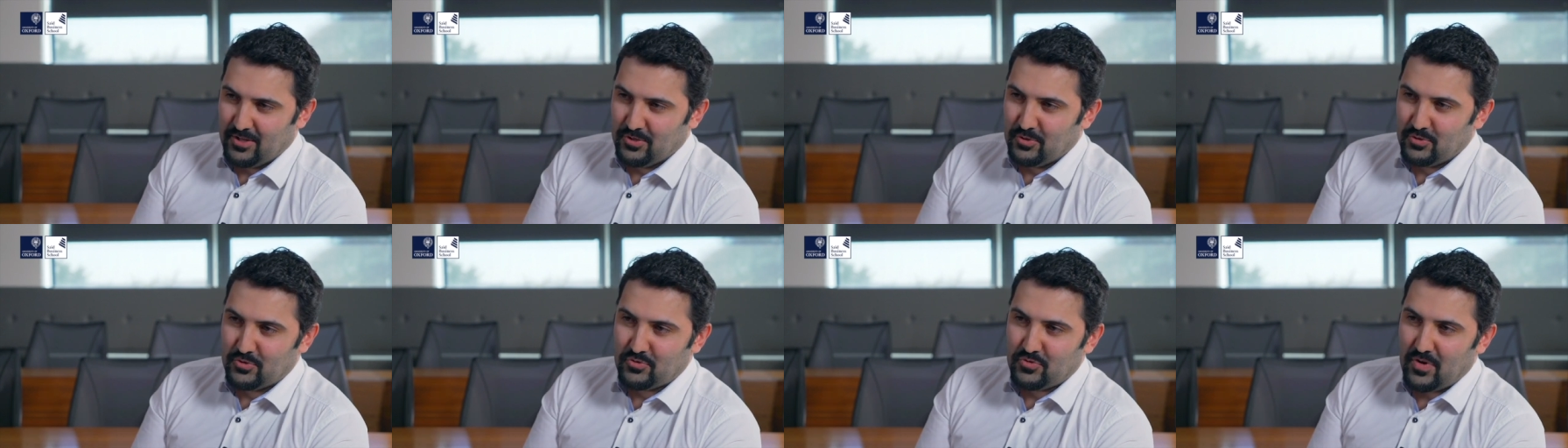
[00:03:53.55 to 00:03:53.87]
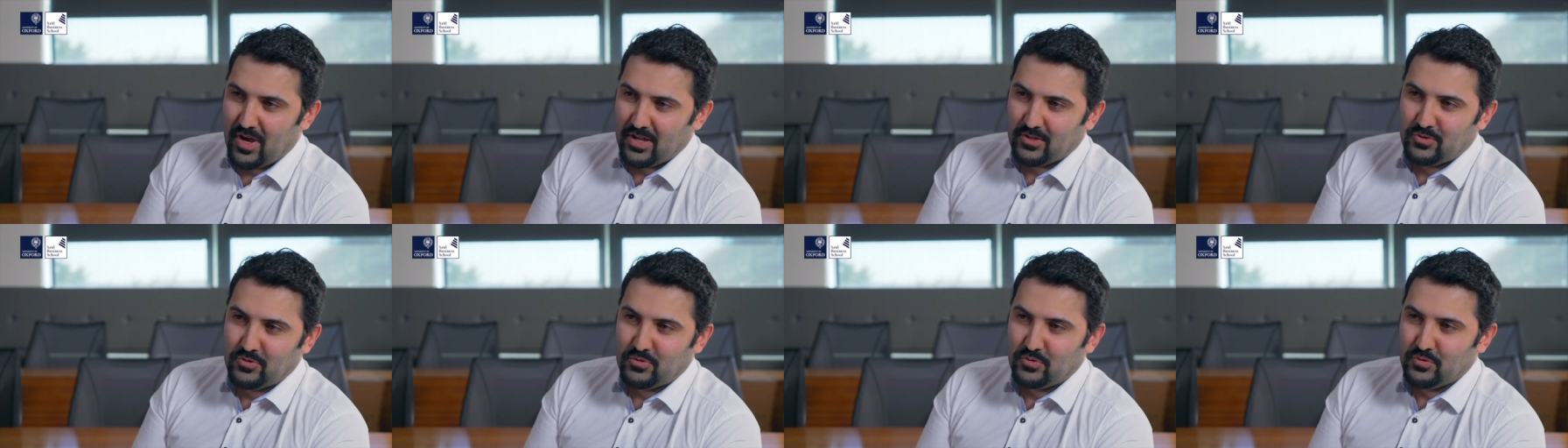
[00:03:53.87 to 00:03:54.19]
you
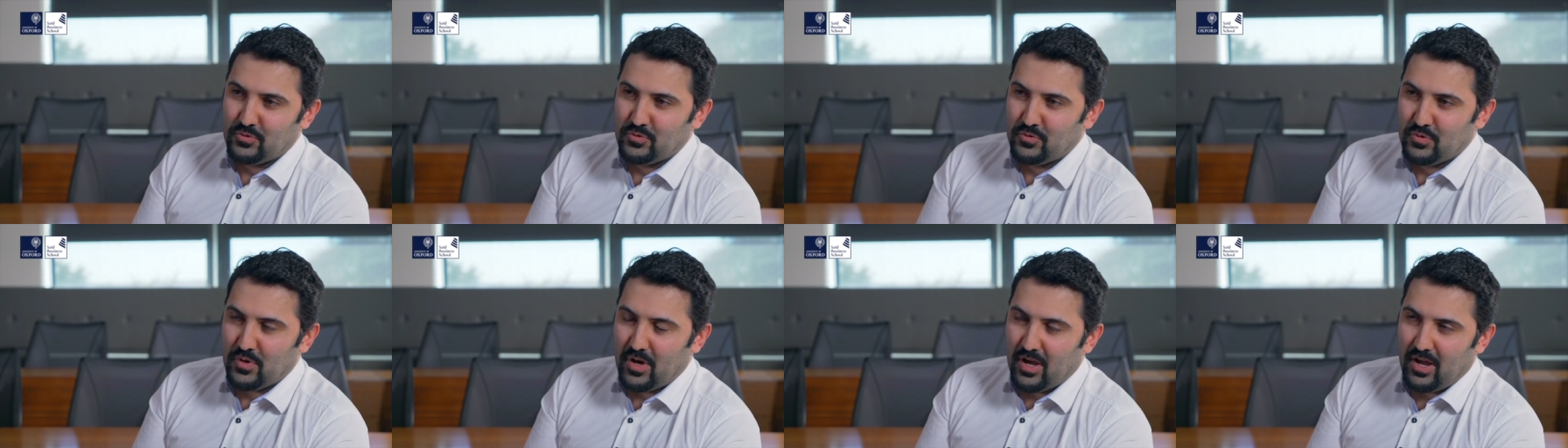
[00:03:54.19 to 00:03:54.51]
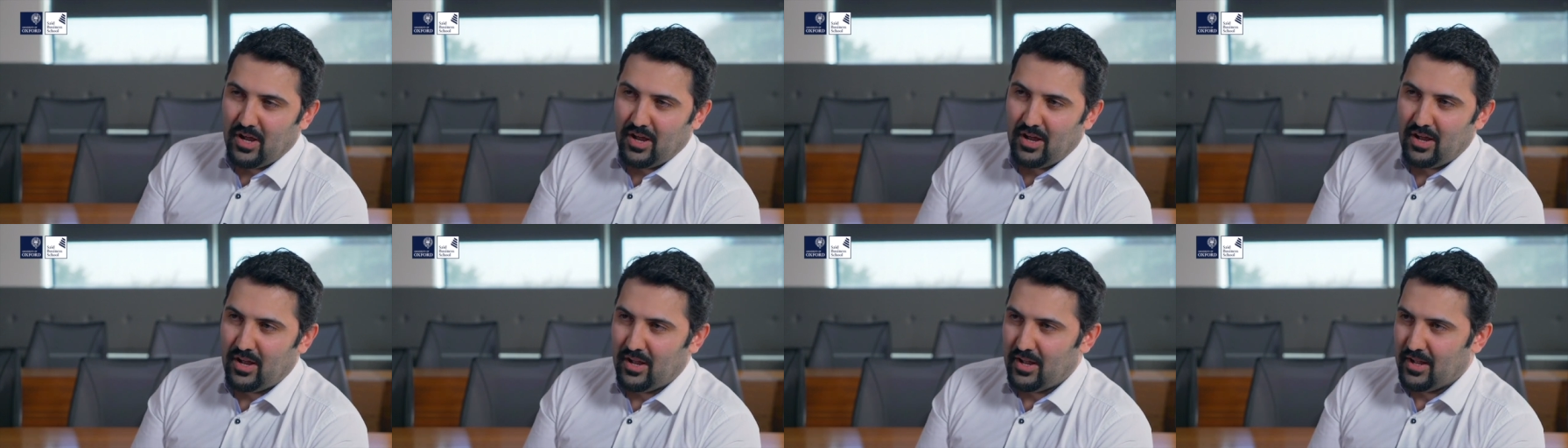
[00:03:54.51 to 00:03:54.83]
try to
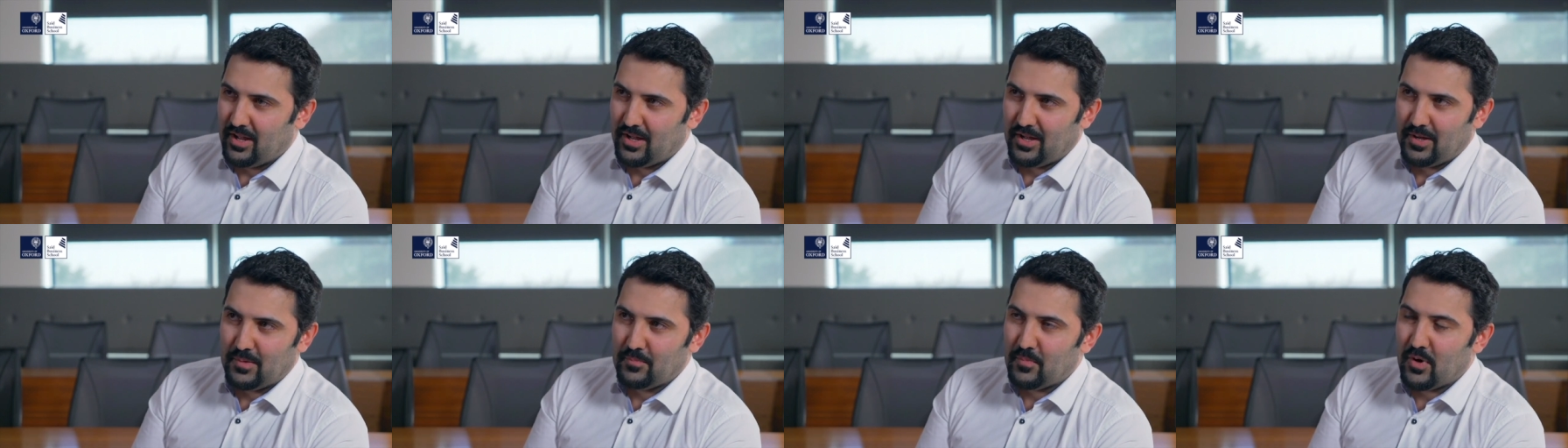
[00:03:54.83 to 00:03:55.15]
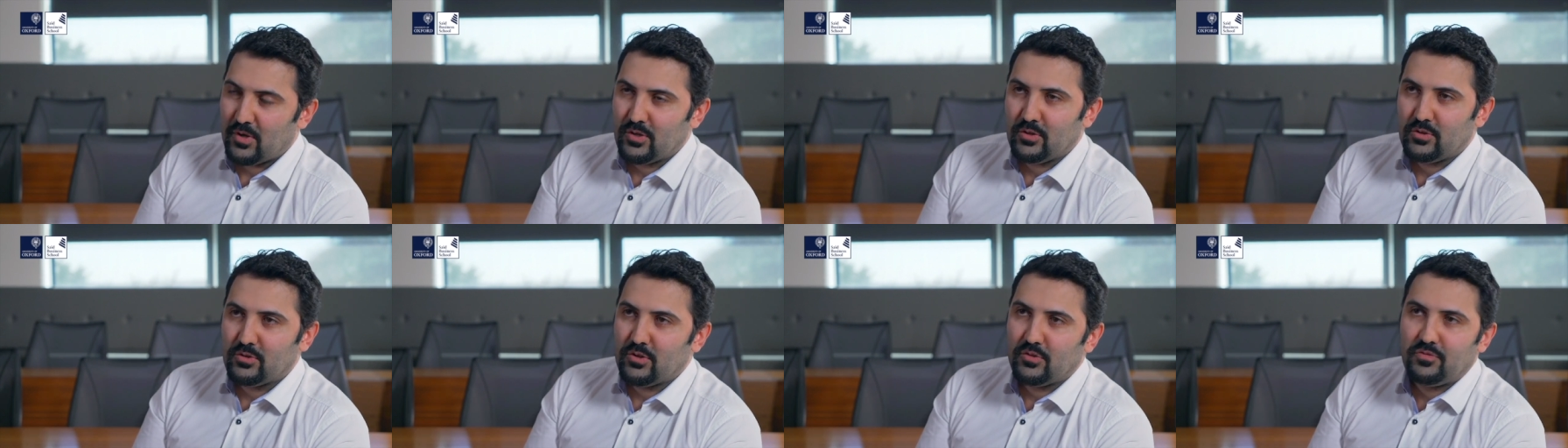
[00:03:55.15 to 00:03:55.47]
uh,
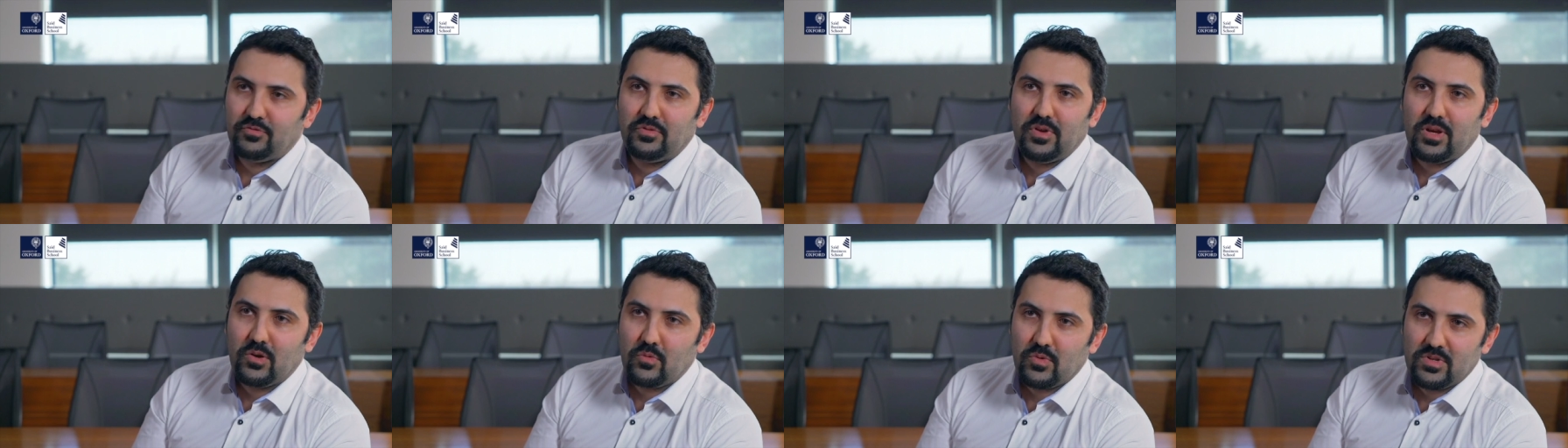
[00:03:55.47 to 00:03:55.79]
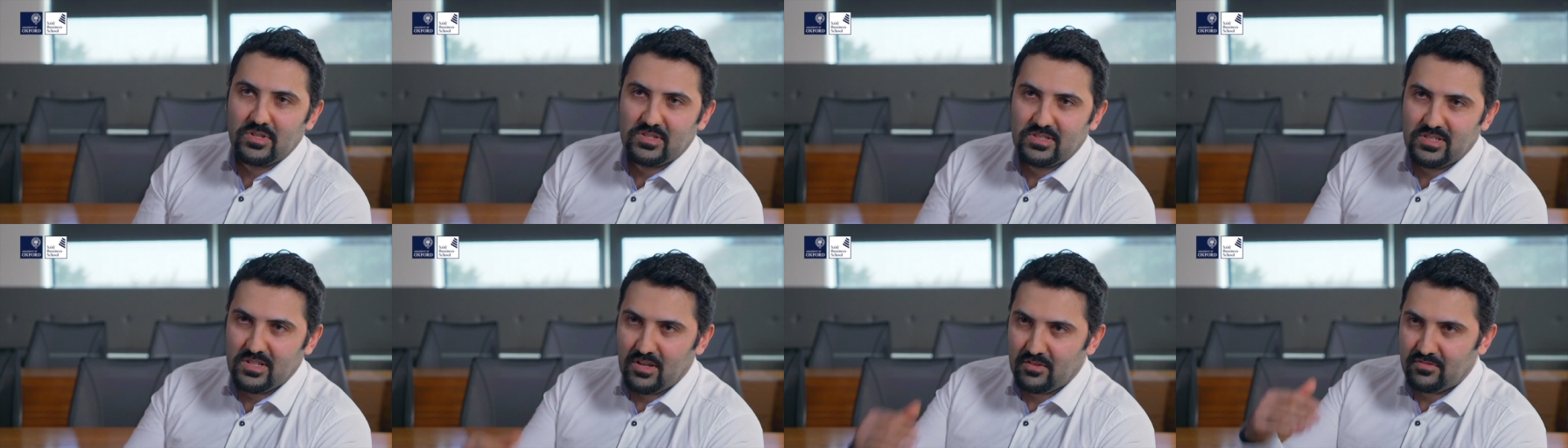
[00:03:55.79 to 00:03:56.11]
model the
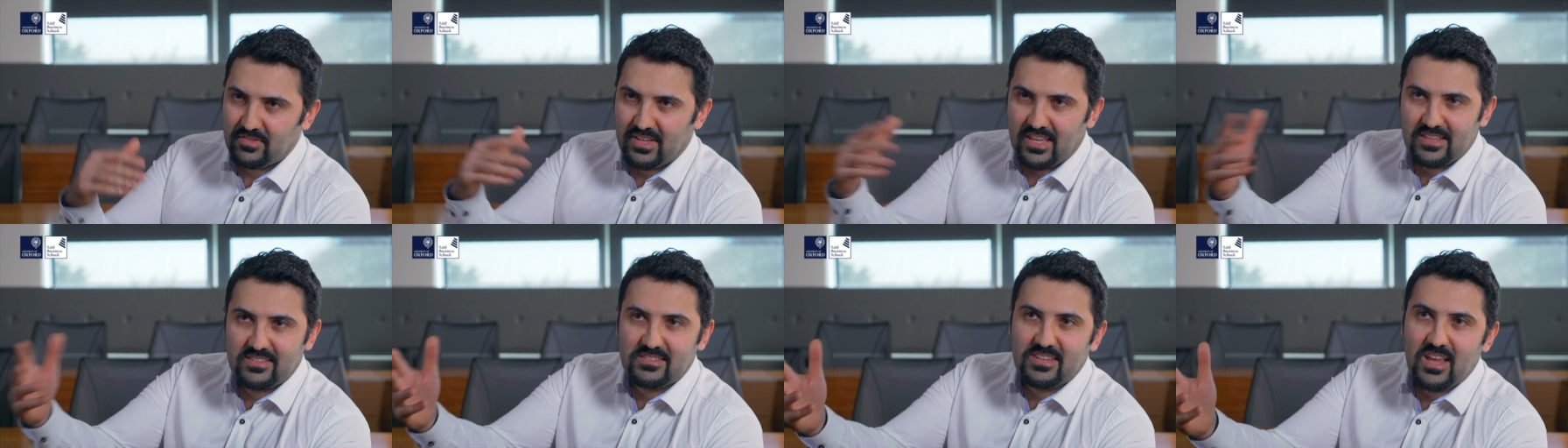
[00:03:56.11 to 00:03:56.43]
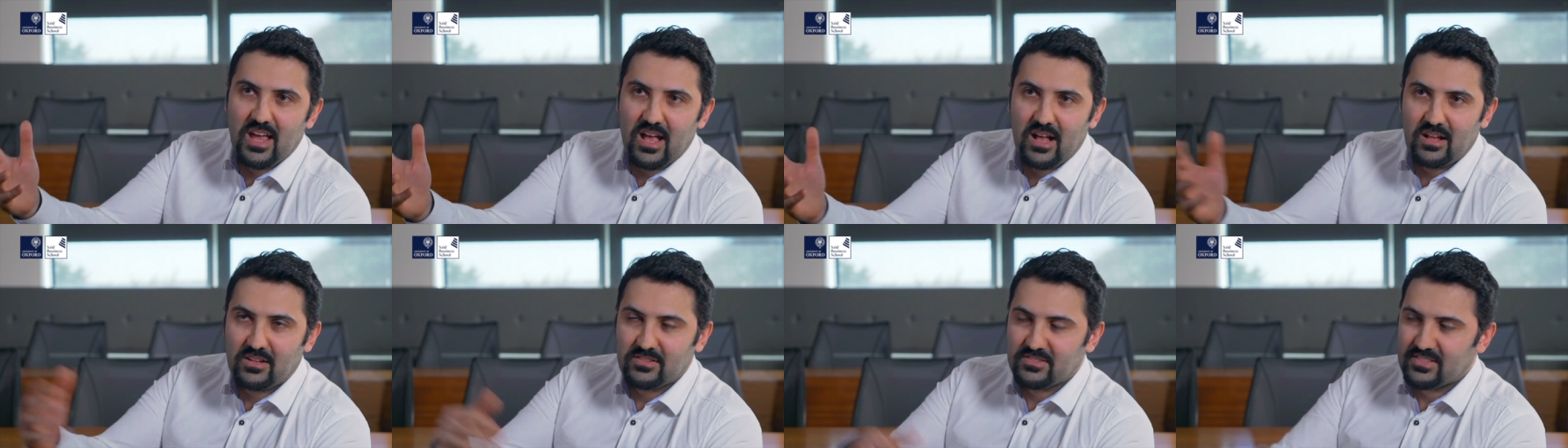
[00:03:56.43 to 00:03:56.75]
frequency of
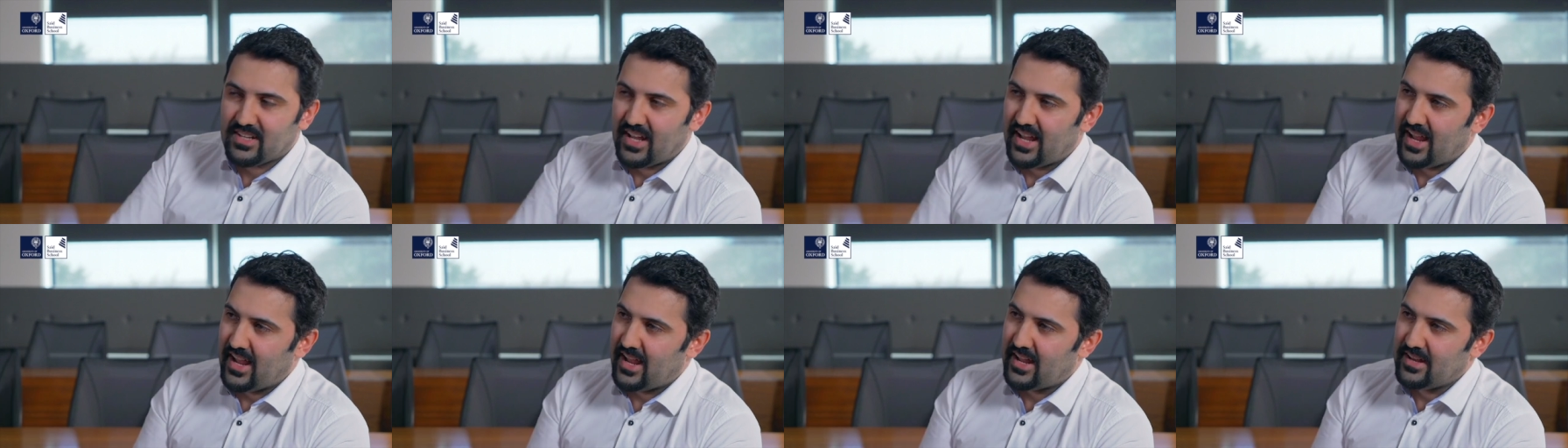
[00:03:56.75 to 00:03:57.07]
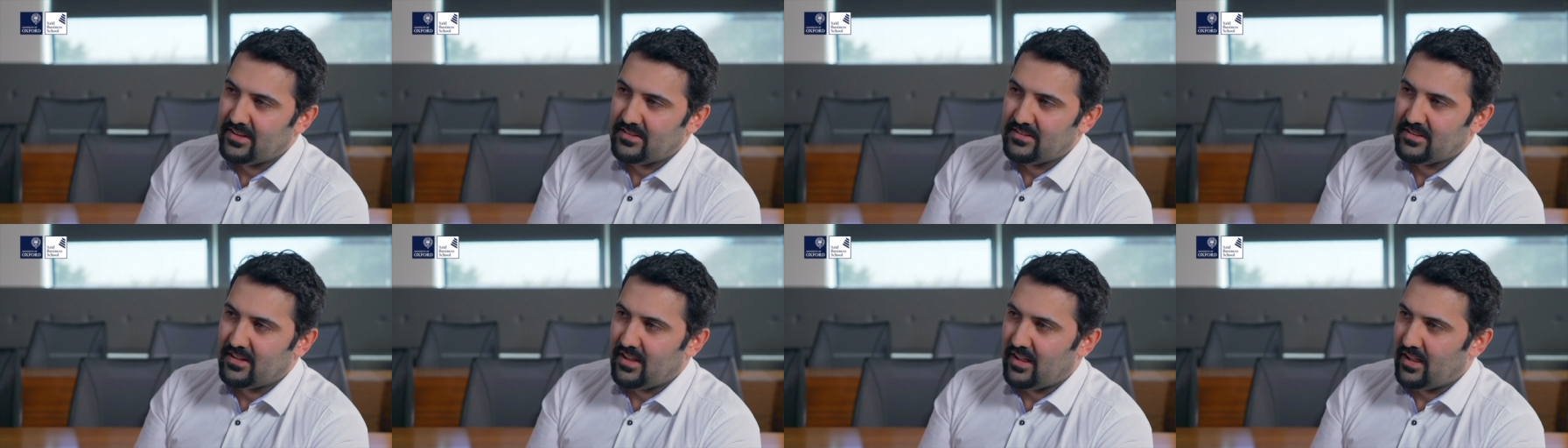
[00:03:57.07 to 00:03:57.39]
gazelles
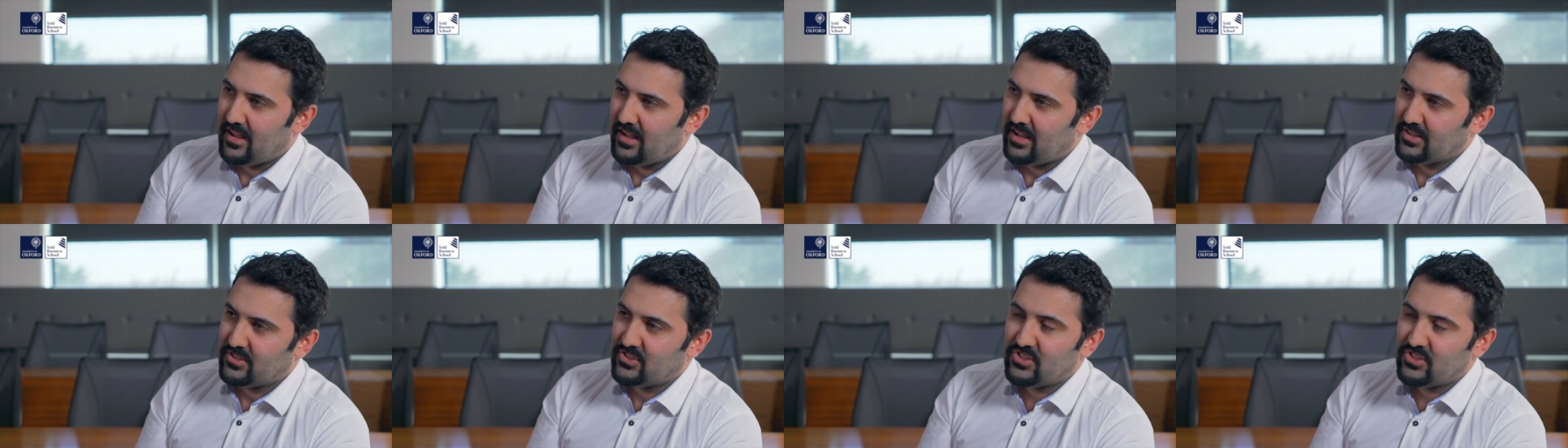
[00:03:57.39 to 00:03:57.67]
and uh,